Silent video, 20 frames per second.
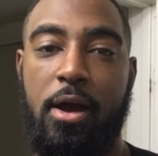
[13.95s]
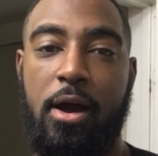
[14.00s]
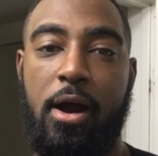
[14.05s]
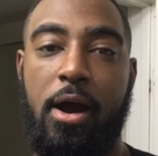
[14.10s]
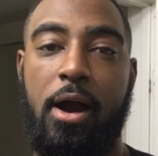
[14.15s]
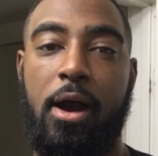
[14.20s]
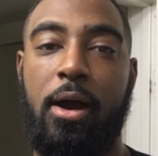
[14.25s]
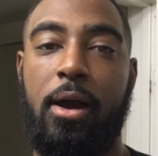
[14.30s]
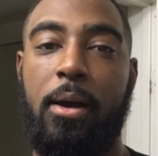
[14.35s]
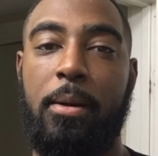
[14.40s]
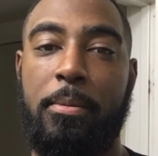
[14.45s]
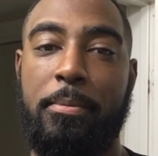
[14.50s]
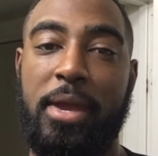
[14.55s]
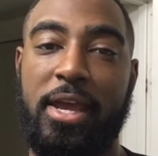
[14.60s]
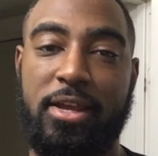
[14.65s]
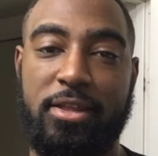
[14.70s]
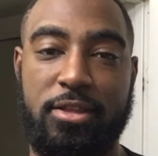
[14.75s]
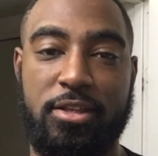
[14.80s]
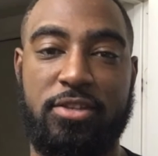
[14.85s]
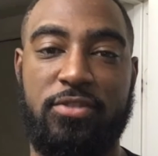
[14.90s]
I'm
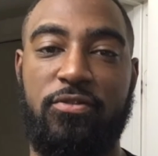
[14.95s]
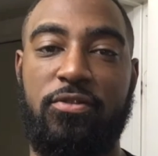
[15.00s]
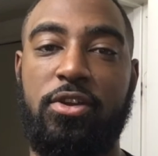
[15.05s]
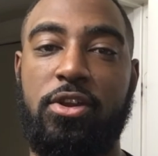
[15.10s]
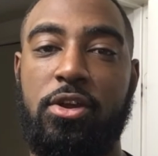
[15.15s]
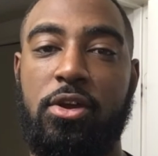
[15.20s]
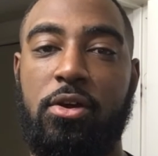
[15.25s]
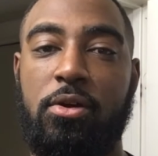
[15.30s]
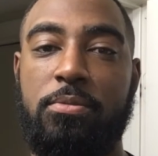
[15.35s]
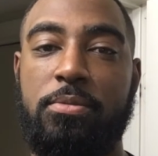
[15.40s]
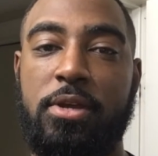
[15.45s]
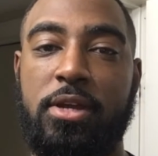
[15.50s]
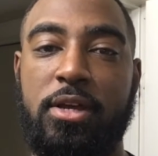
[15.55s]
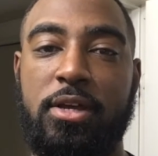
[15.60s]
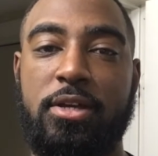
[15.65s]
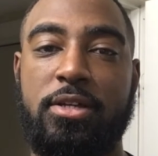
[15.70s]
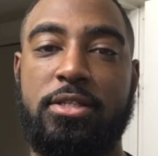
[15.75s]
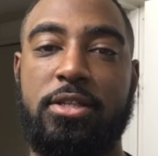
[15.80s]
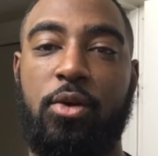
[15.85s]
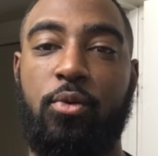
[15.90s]
making this video
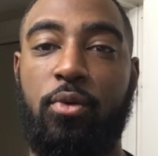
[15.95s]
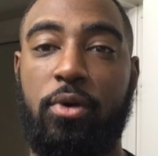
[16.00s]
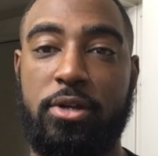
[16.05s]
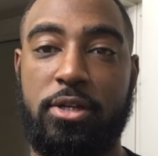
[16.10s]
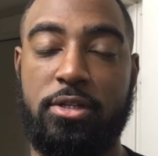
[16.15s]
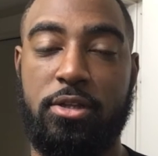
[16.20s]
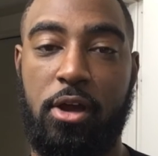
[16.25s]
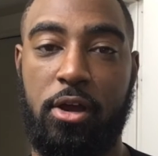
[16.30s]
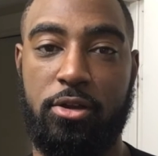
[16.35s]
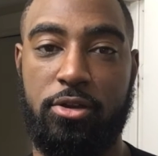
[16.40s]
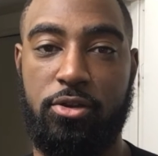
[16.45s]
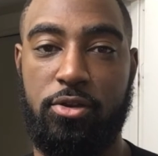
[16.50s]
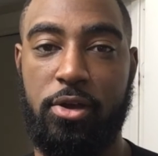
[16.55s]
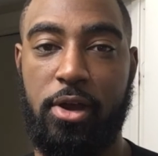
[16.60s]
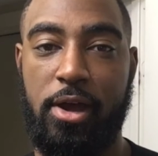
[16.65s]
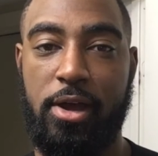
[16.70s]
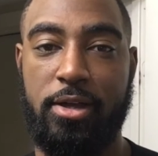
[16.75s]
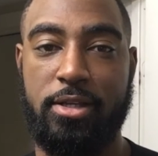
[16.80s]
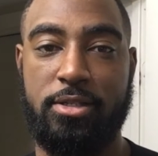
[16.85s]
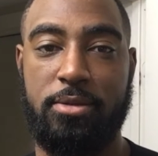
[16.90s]
because I want to talk to you
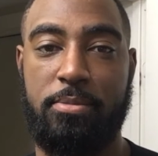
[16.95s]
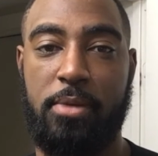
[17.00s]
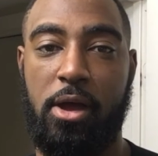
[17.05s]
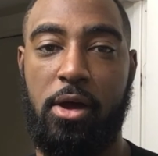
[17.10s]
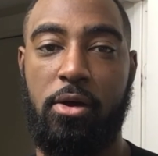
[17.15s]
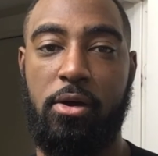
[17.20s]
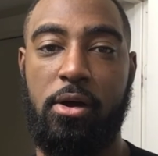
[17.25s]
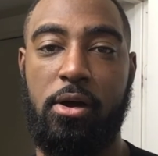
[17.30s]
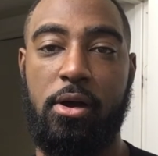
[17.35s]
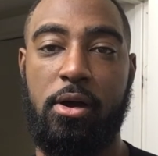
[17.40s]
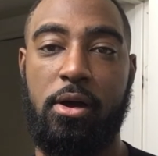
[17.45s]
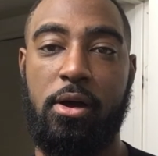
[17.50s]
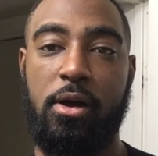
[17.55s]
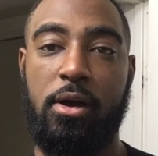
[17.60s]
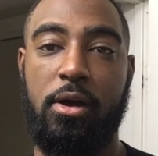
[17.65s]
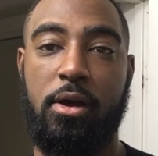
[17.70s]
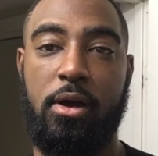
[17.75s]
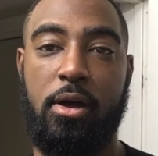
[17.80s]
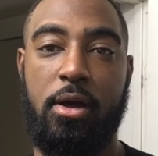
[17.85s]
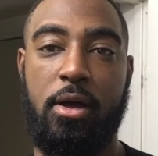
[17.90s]
guys
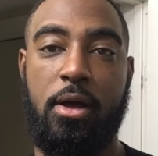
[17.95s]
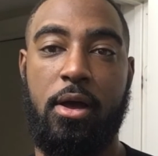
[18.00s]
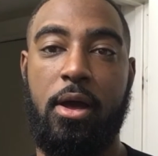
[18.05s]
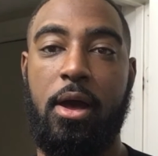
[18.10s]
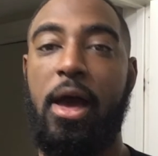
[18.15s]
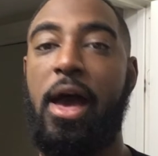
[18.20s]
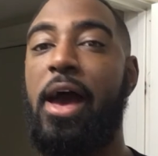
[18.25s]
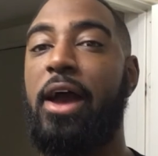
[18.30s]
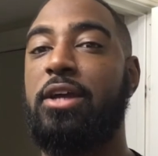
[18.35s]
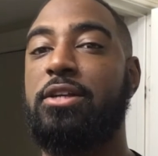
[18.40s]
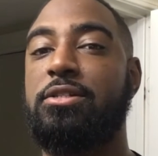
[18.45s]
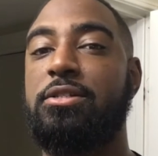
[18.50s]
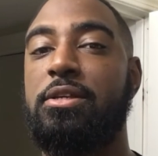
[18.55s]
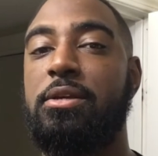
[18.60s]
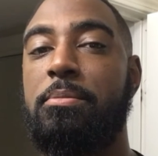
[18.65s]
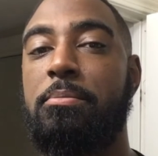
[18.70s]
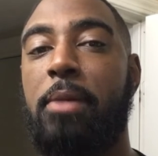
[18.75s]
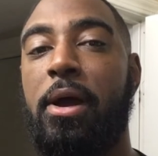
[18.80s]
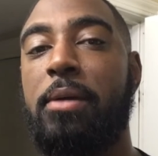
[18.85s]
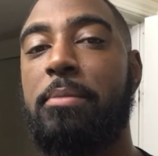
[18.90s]
about
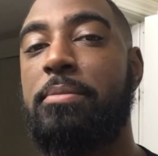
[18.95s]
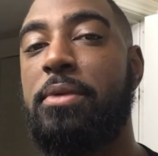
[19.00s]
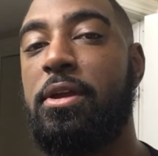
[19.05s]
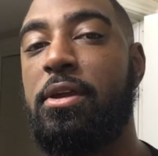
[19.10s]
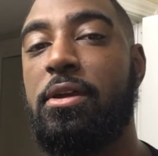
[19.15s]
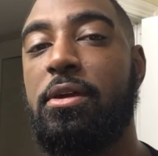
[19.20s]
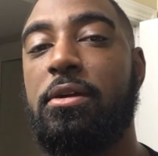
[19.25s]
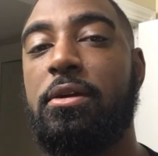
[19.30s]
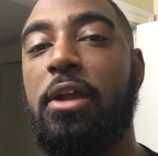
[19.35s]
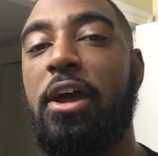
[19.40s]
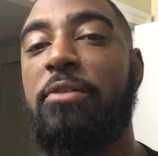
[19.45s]
actually my beard.